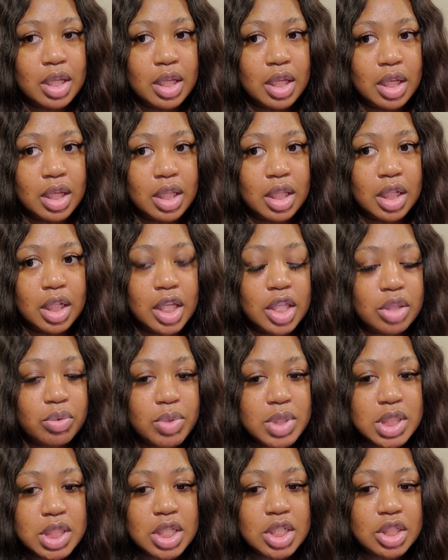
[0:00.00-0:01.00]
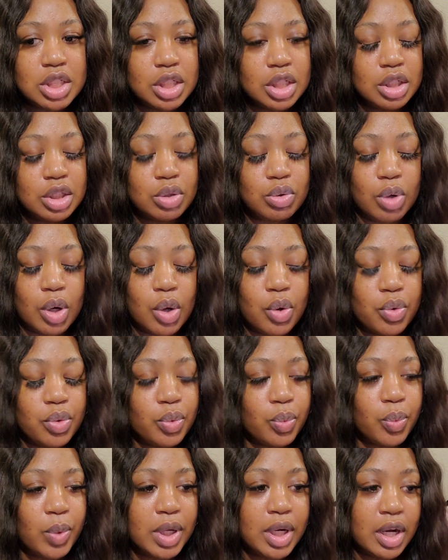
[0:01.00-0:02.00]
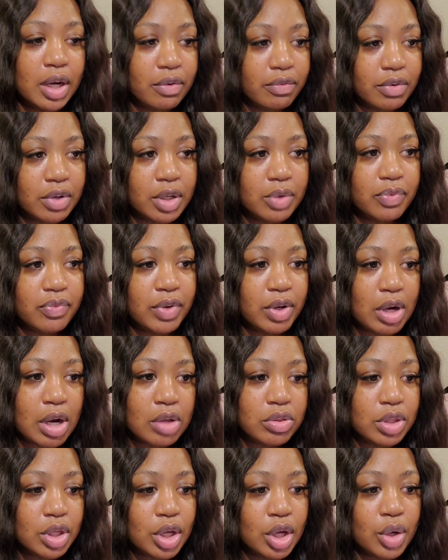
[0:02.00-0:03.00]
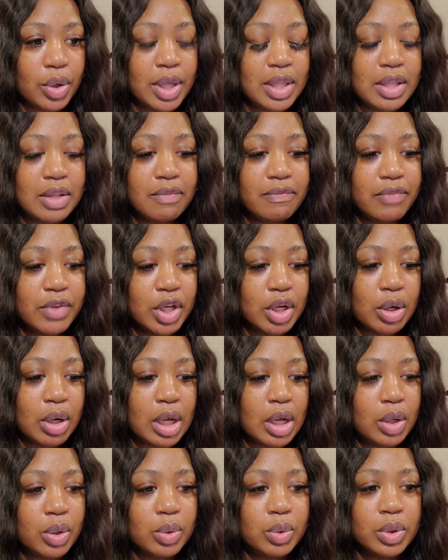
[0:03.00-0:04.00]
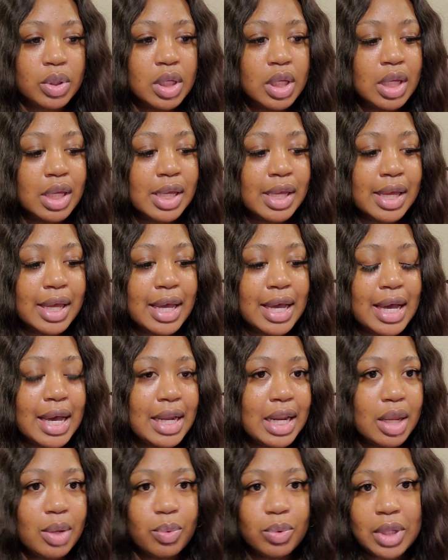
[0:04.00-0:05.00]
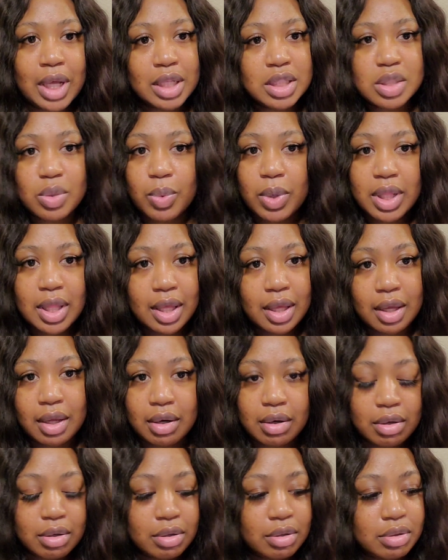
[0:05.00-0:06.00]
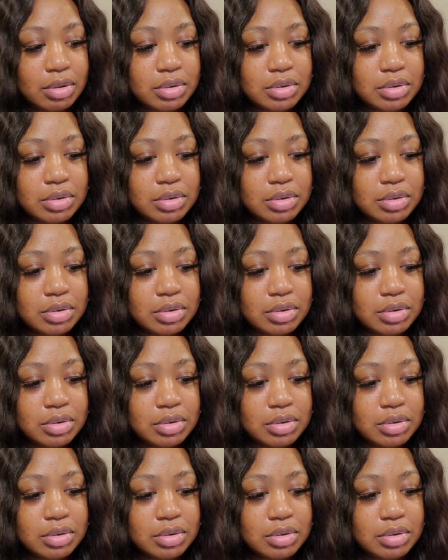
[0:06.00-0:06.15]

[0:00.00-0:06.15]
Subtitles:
length retention, growth, whatever. Figure out the goal and then figure out how they like to wear their hair.